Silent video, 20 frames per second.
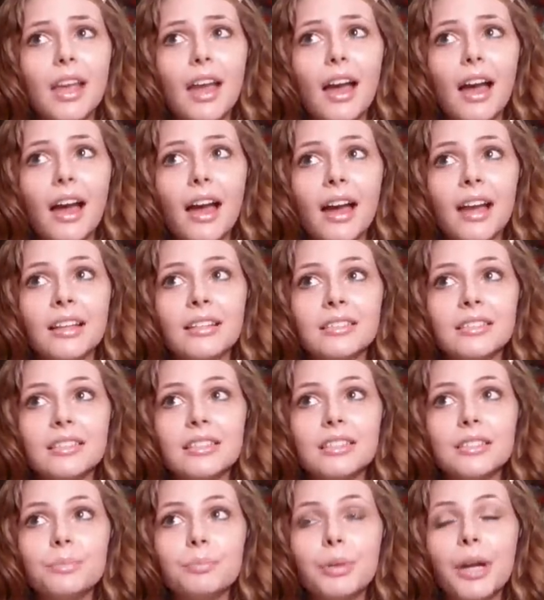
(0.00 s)

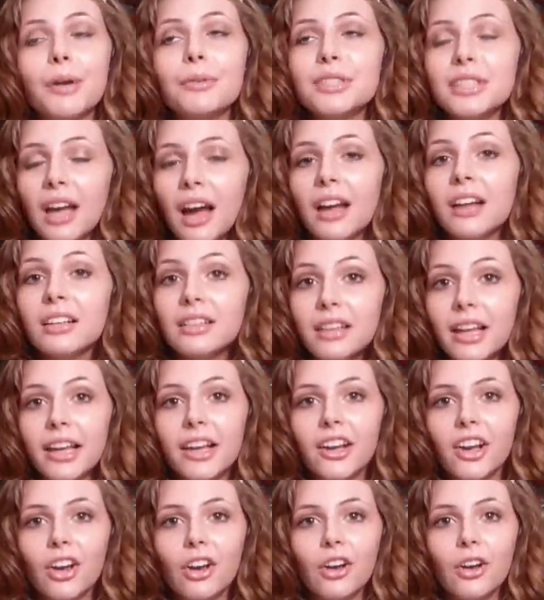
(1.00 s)
I was kind of
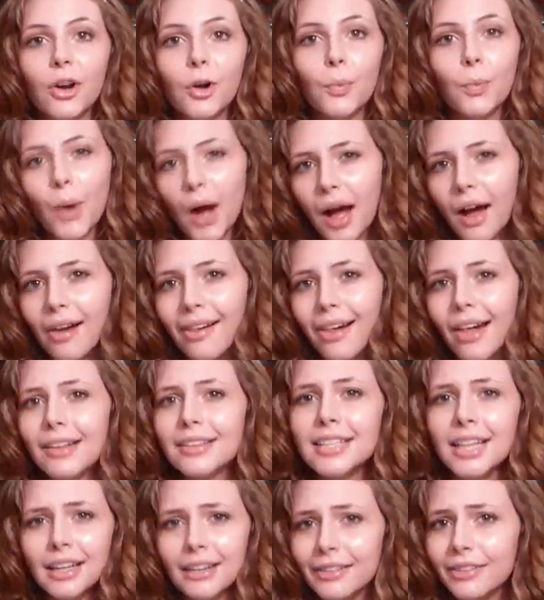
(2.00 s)
like, well,
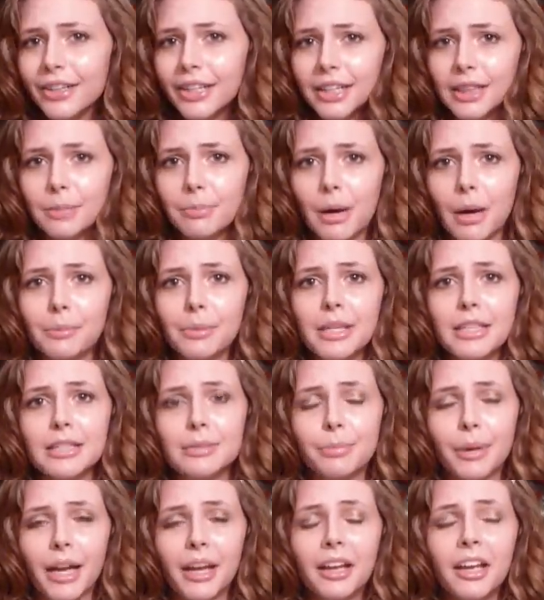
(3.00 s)
I'll take a look at the puppies,
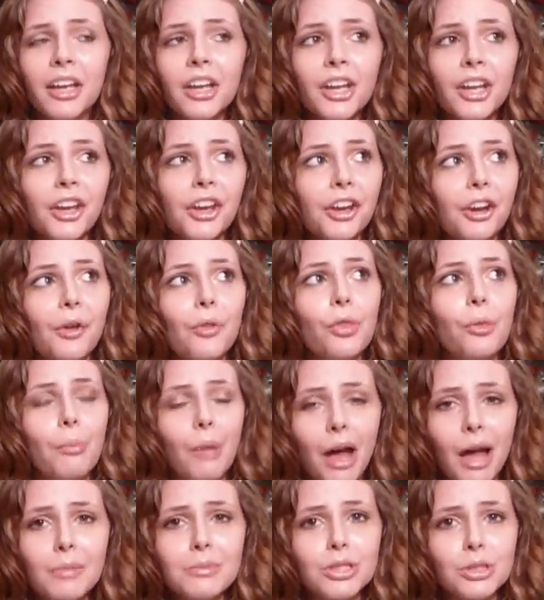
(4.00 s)
but, you know, the
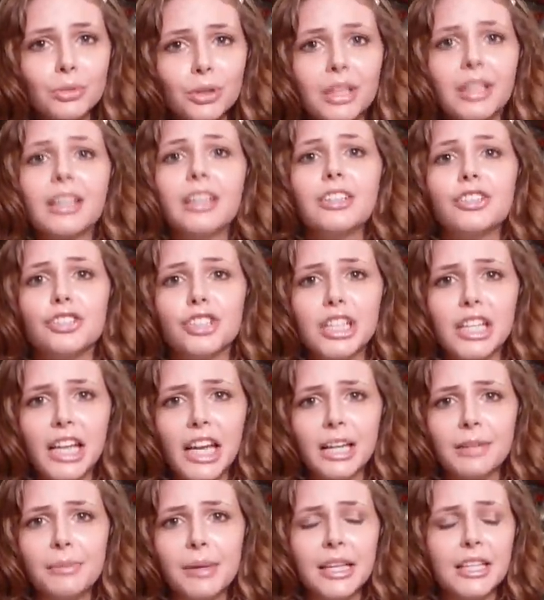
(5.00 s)
mom is really
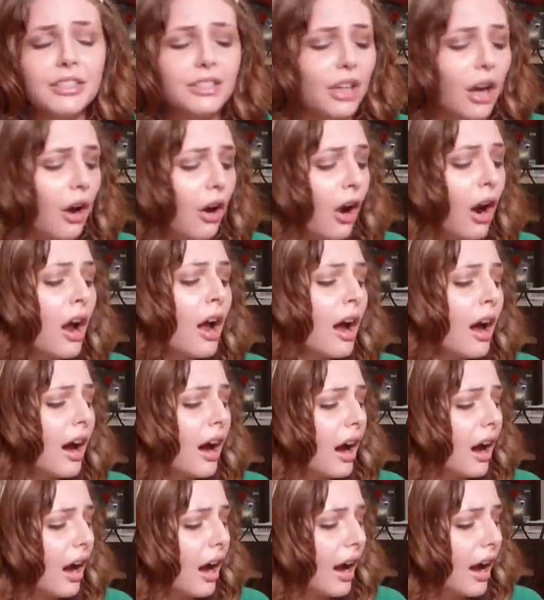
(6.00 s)
intriguing me. So
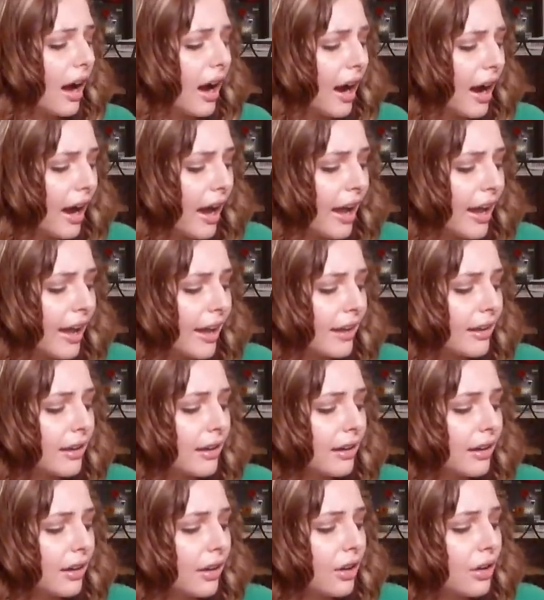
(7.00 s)

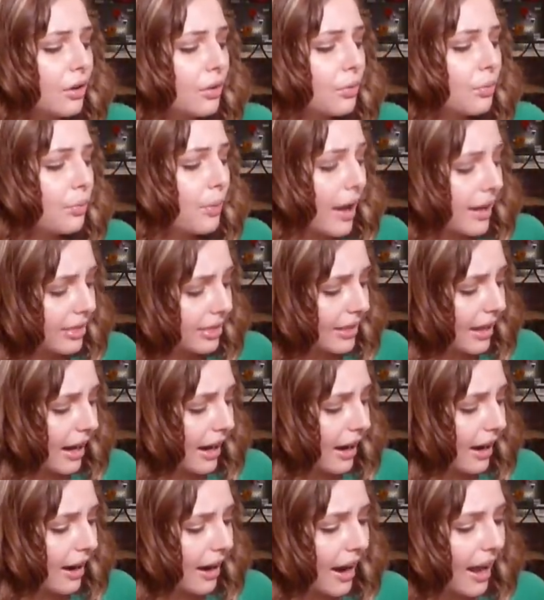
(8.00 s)
I went
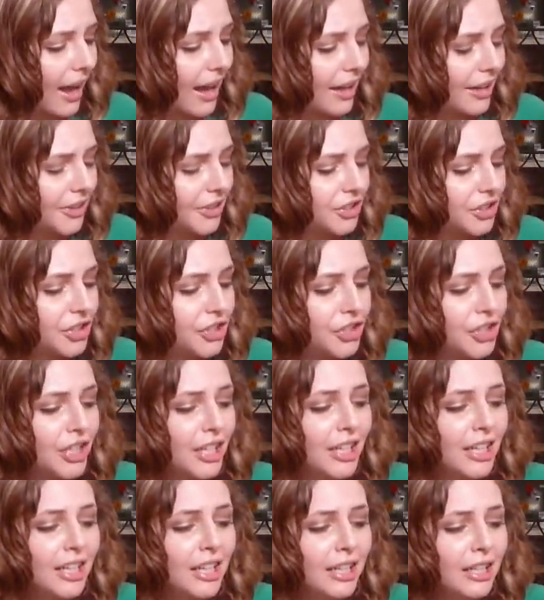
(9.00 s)
there, and
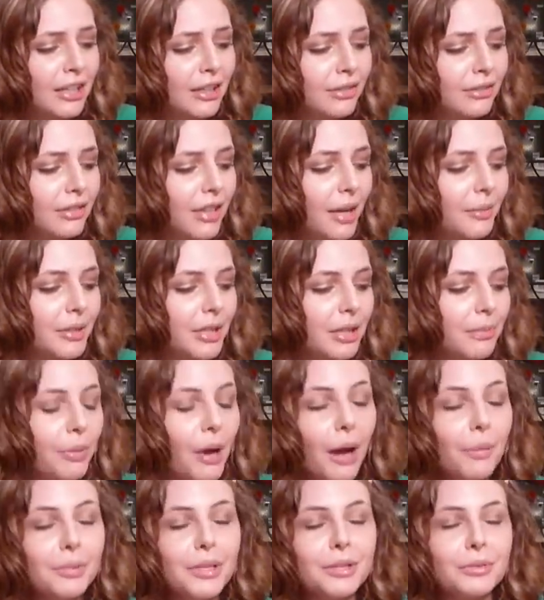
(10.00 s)
the
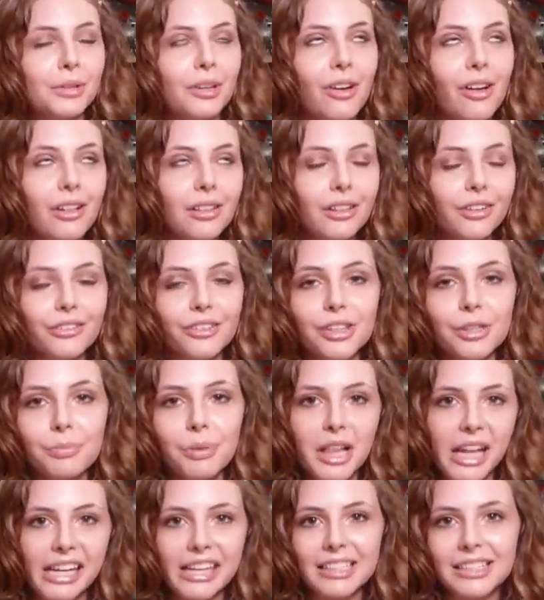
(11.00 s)
puppies were all over the
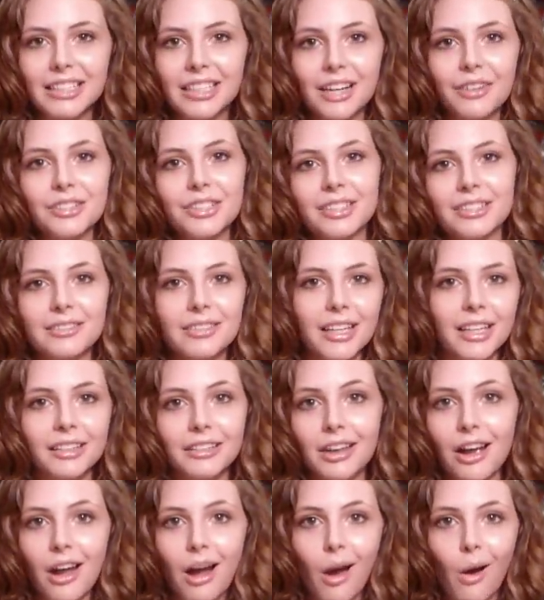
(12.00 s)
place, and I was just
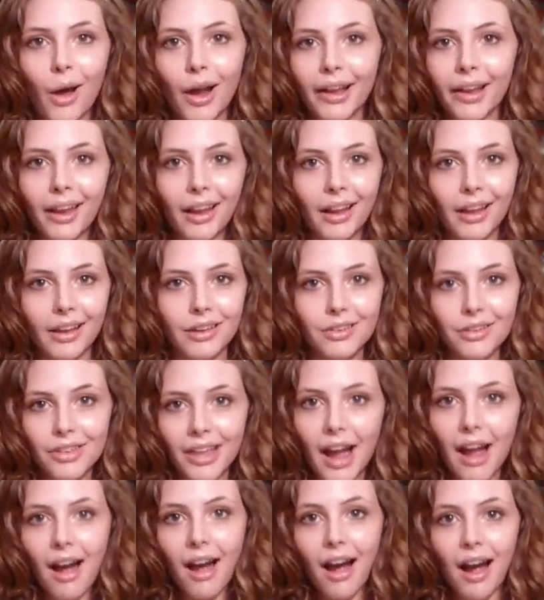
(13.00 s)
like, no, I can't handle
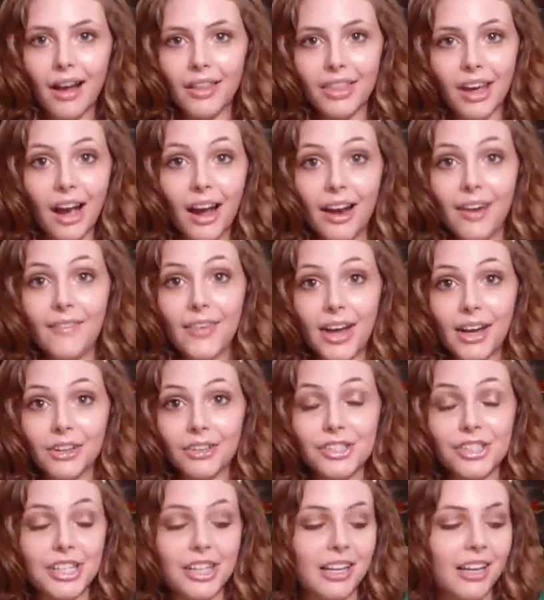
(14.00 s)
that high of
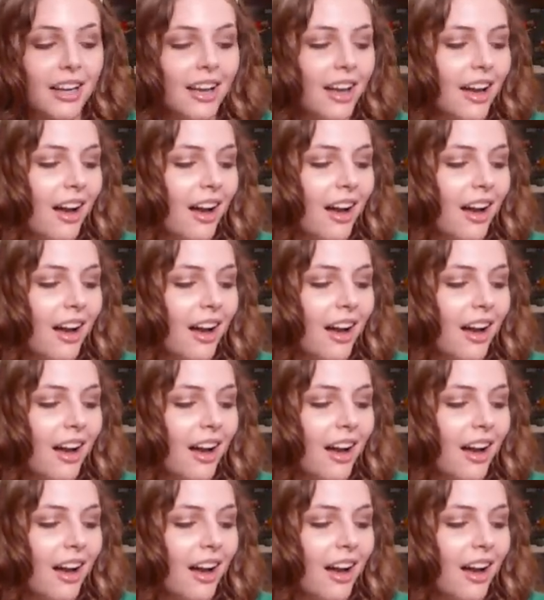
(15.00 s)
energy.